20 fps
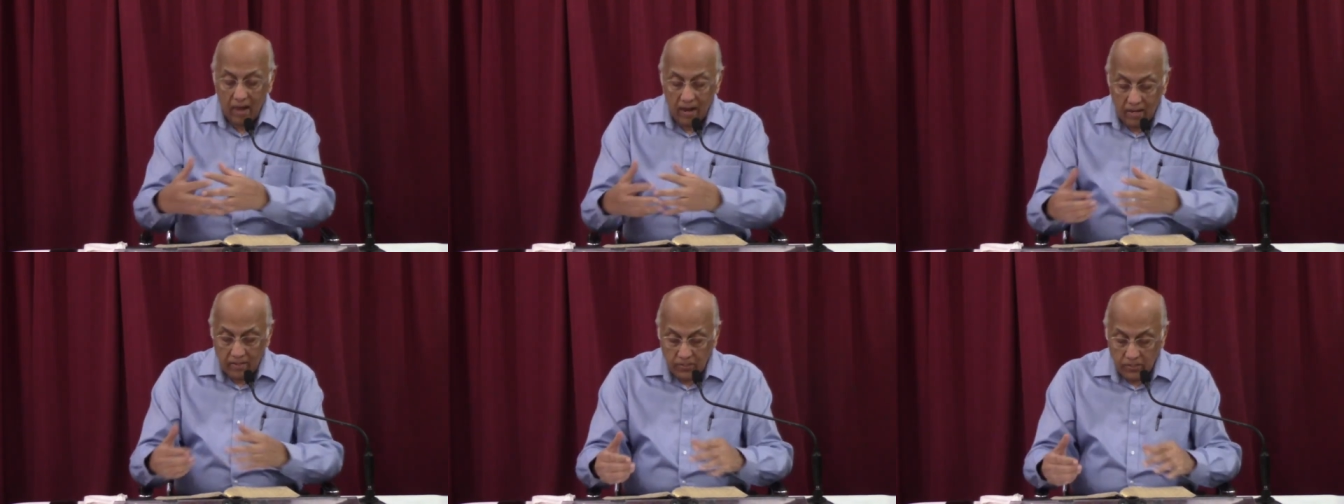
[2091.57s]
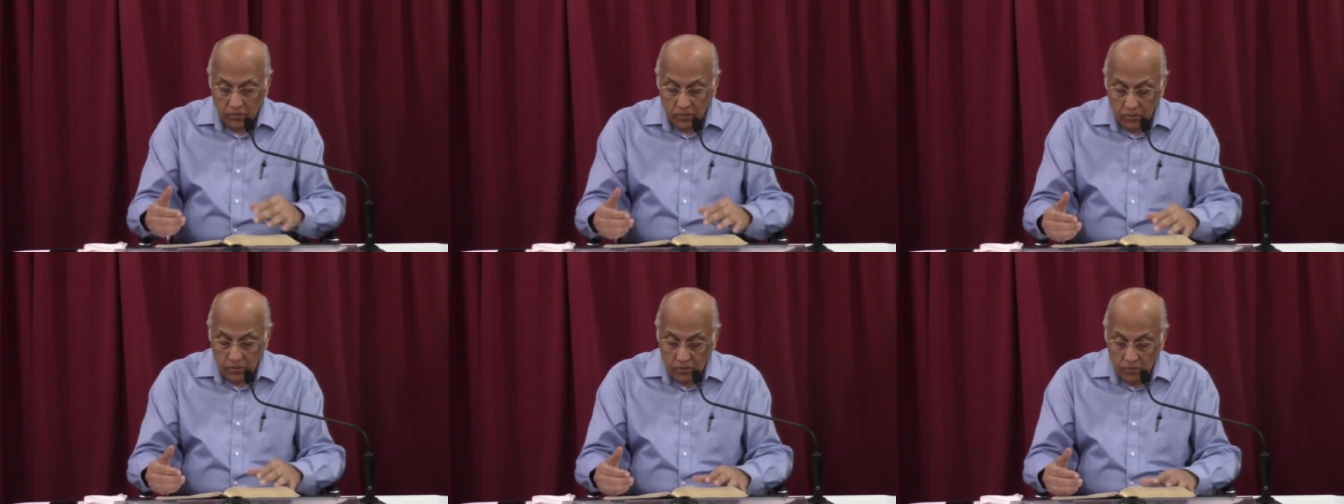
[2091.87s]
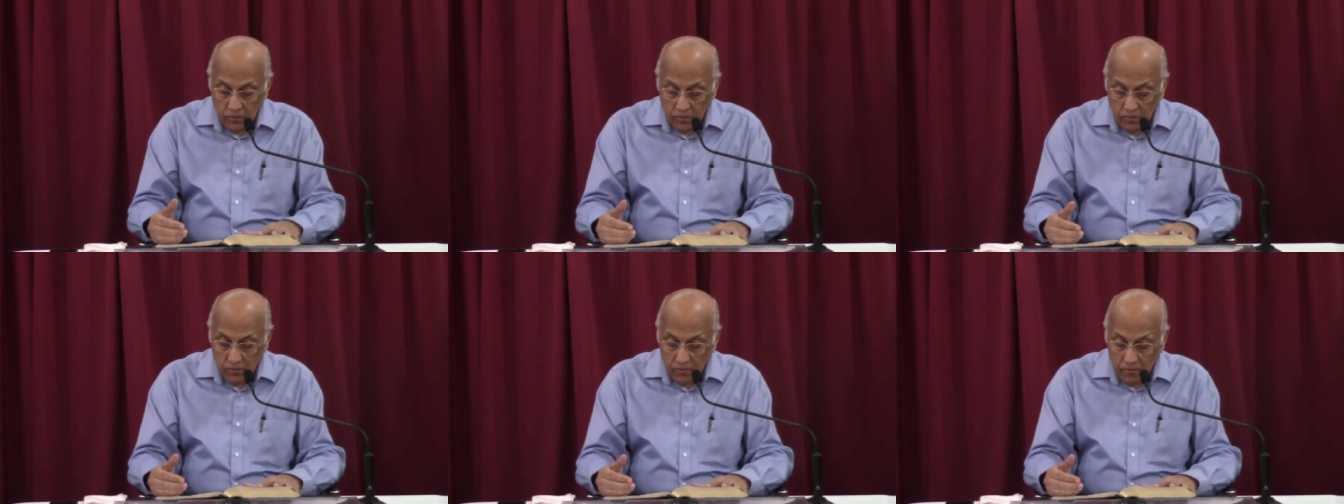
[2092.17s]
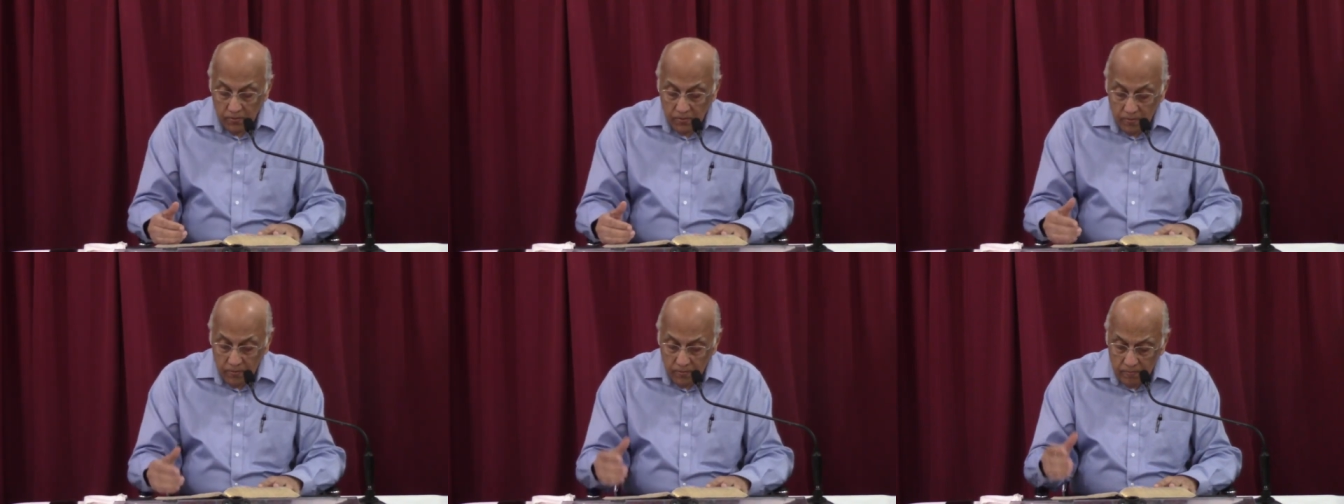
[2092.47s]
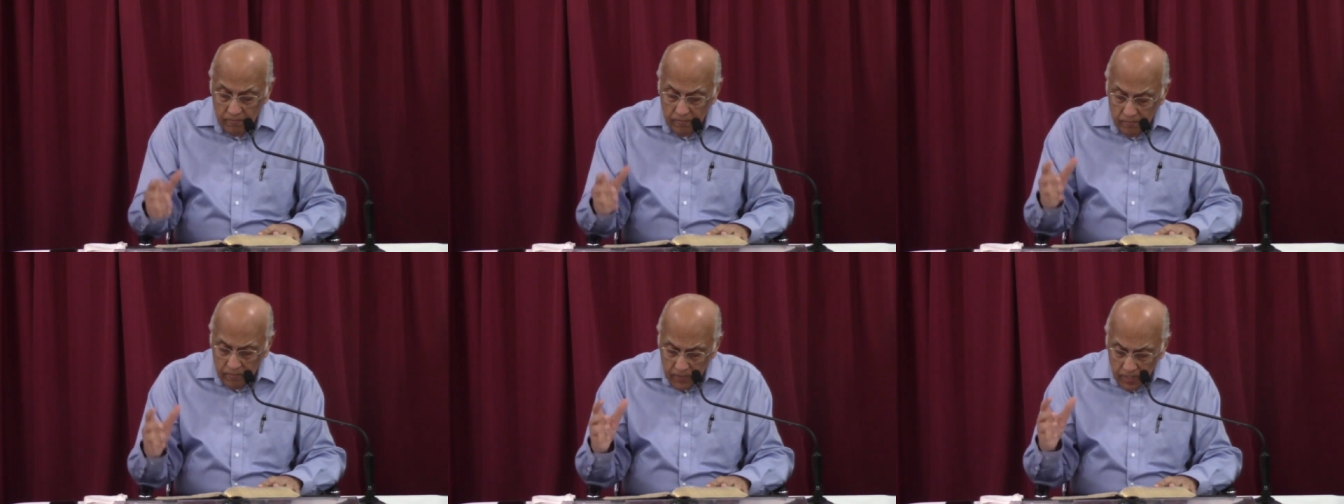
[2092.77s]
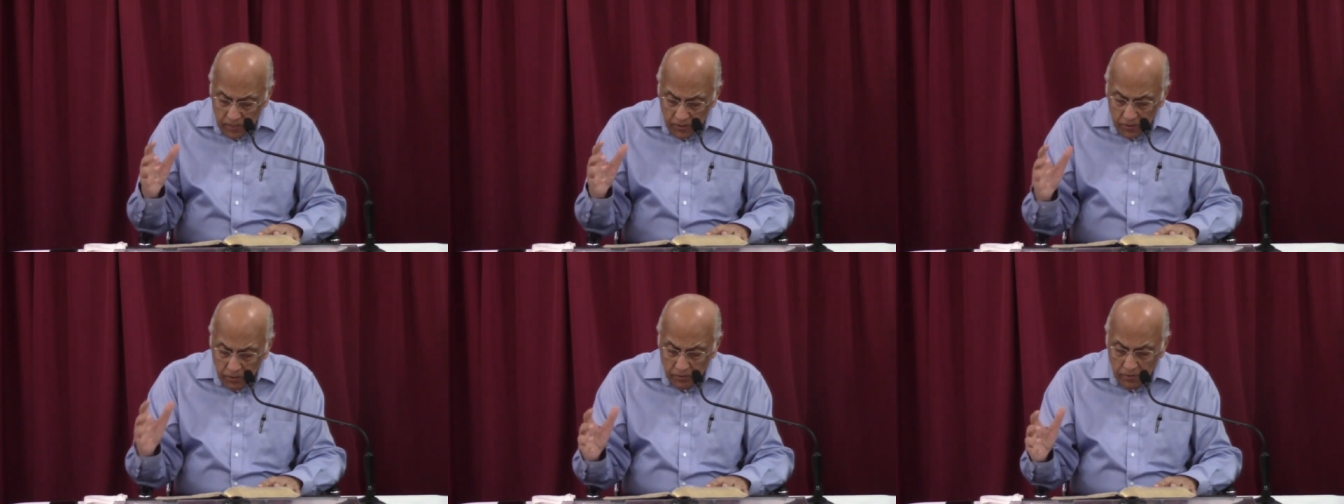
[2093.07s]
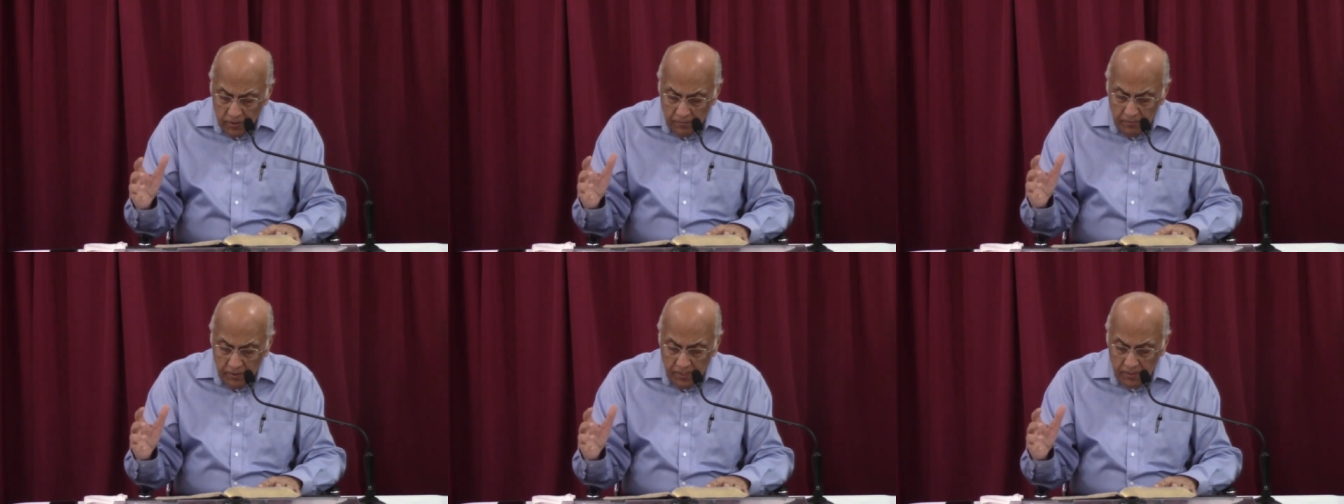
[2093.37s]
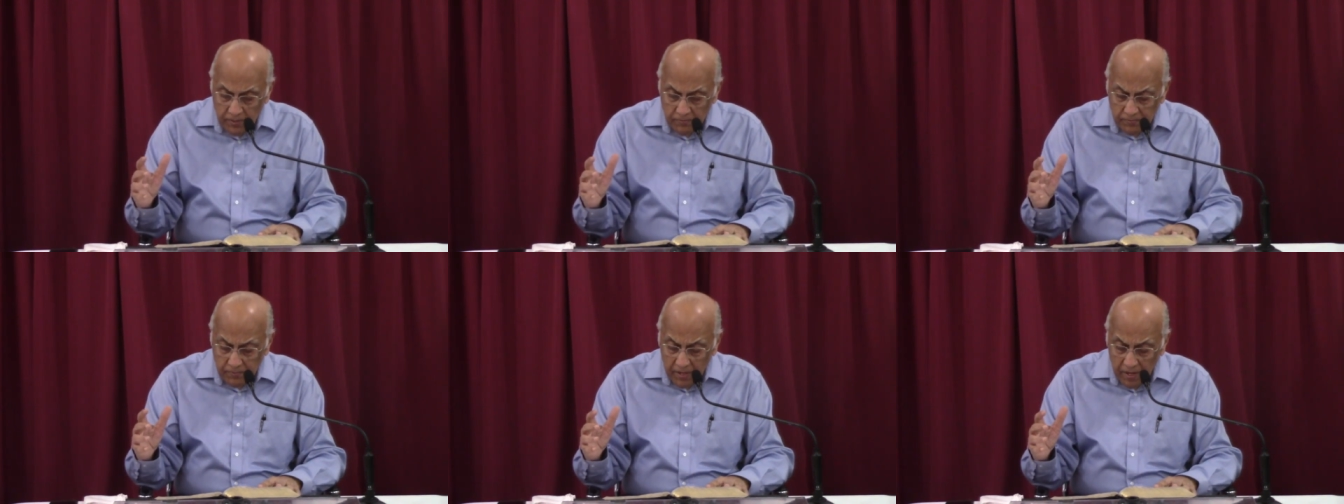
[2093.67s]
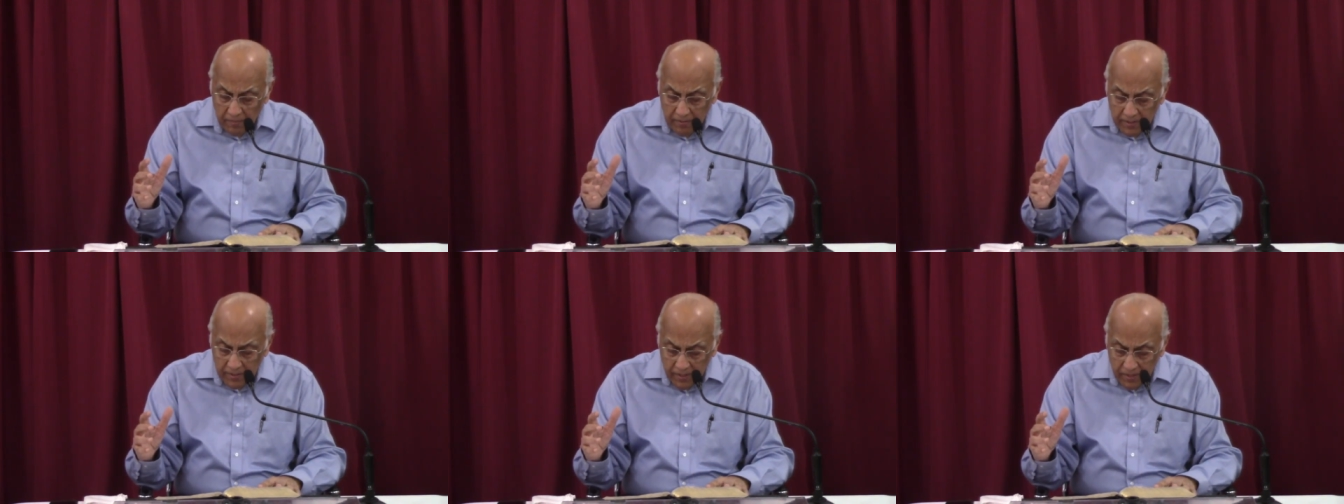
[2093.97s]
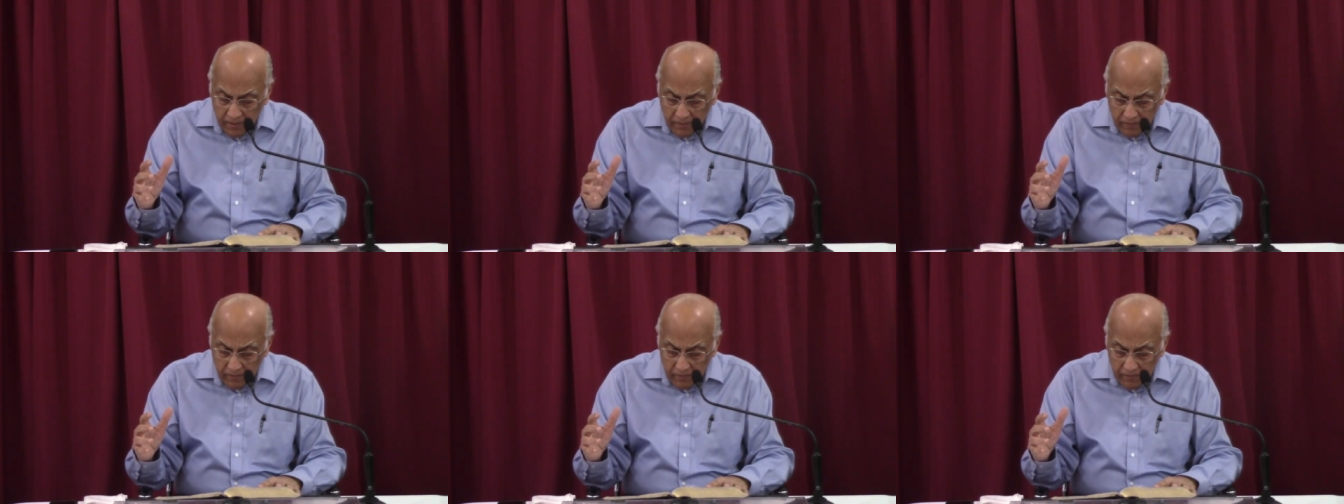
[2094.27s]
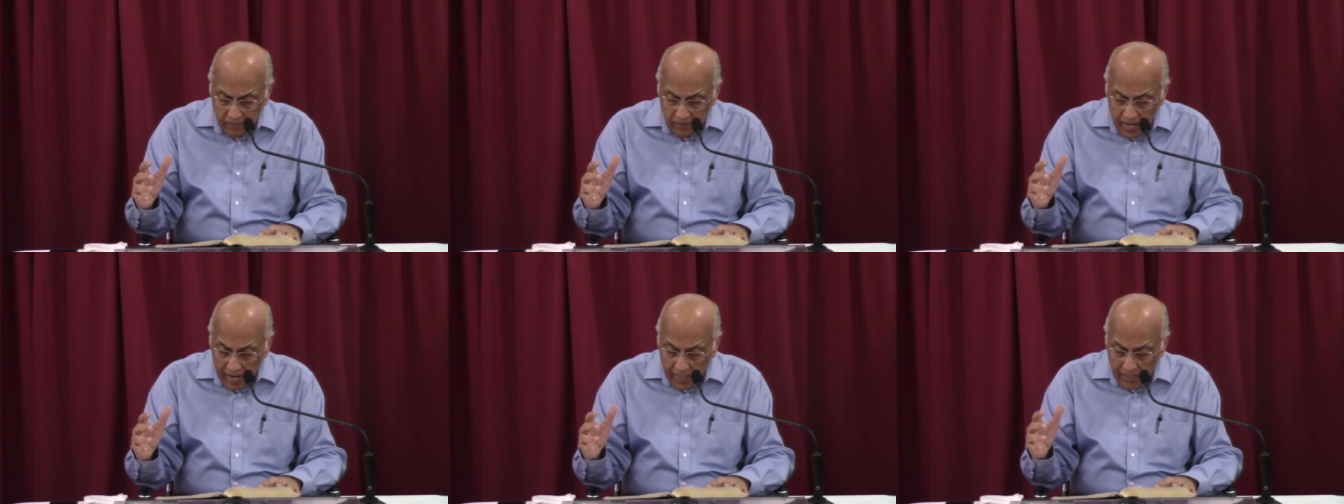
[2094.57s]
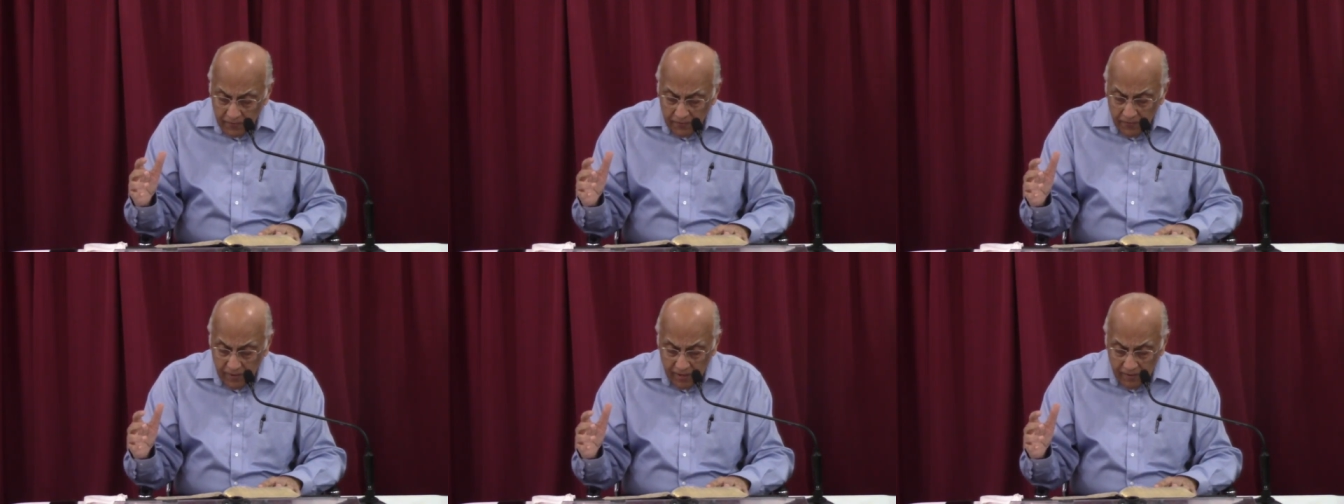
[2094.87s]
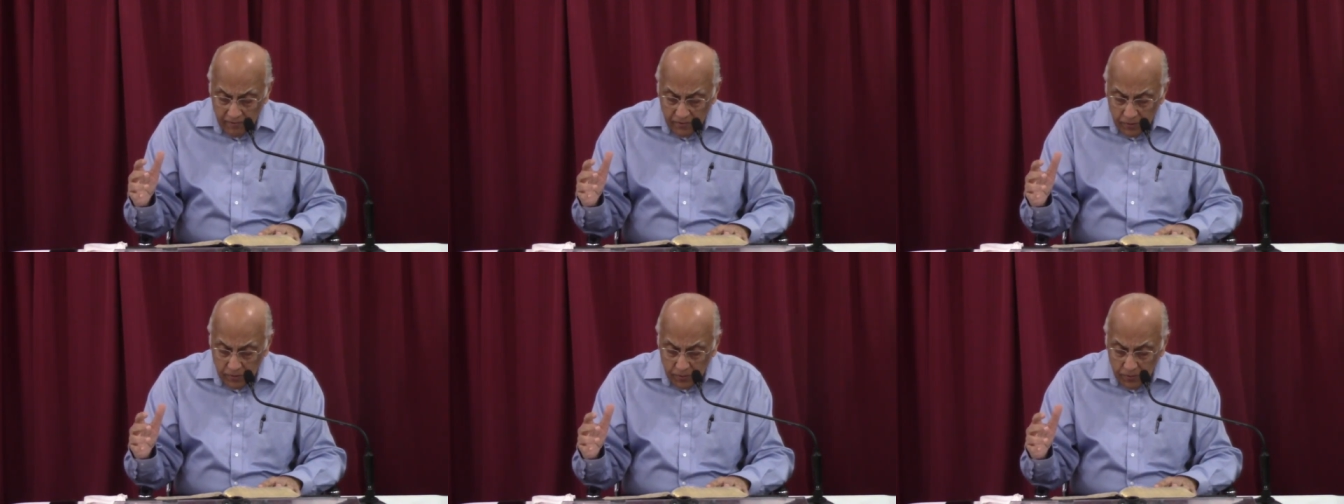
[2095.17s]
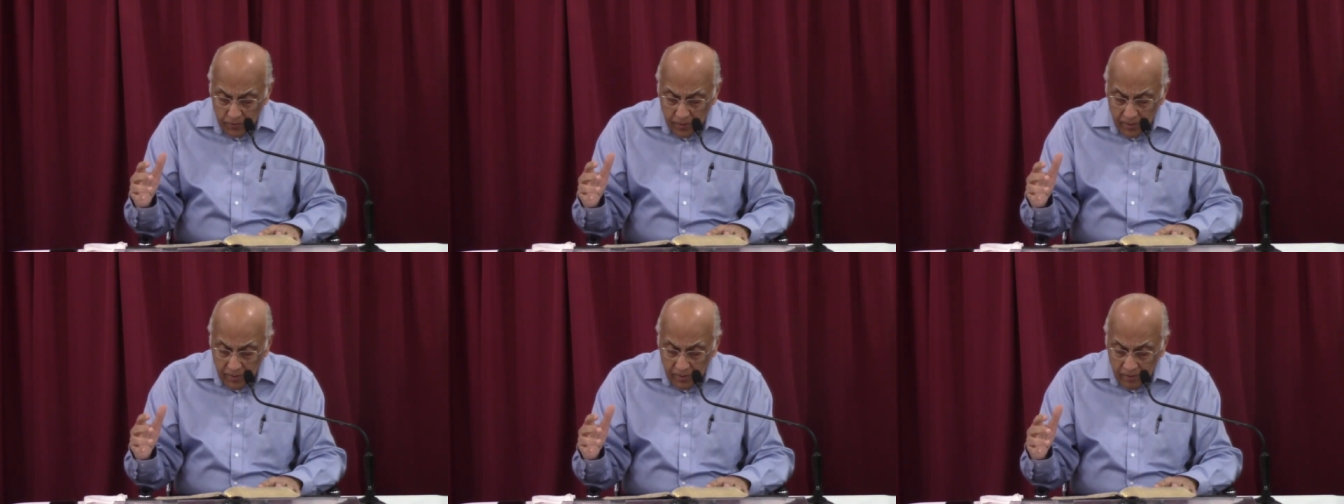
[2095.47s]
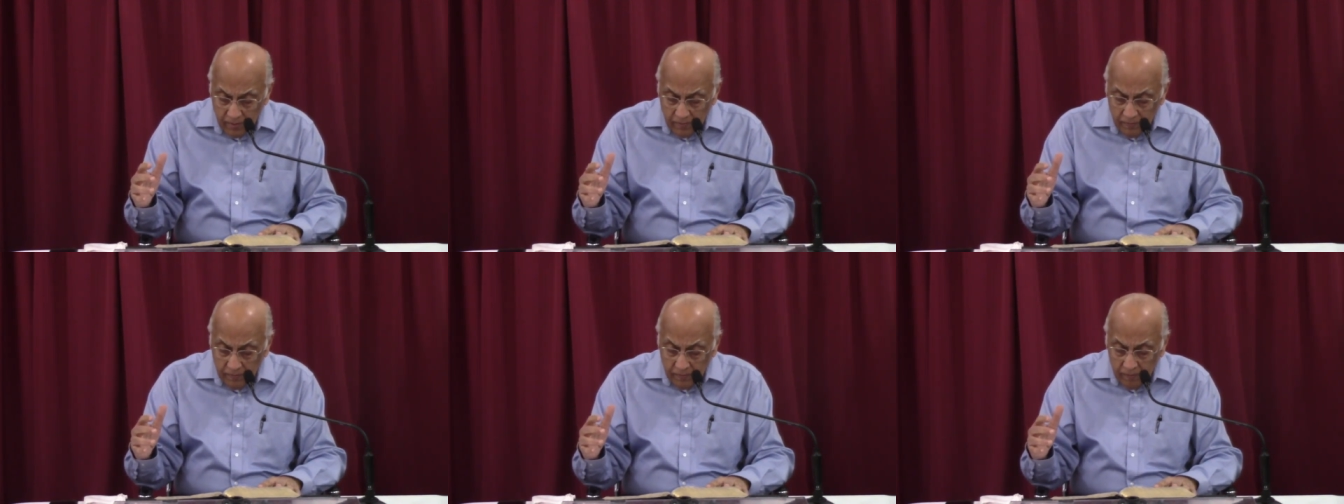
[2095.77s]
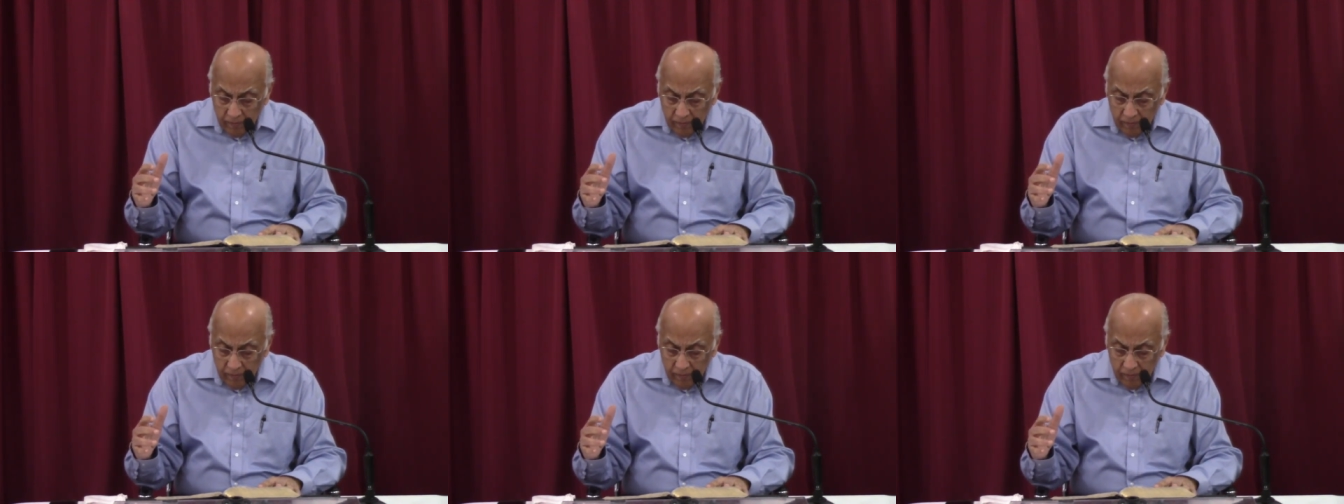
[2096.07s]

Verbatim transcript: and so they sold a piece of property, Acts 5, verse 1,